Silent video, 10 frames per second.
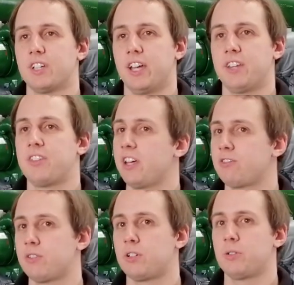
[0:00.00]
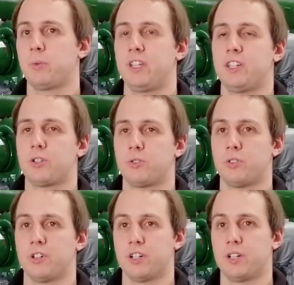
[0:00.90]
and therefore we need
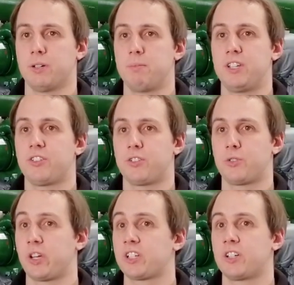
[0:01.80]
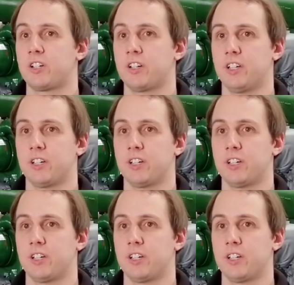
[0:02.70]
to meet stricter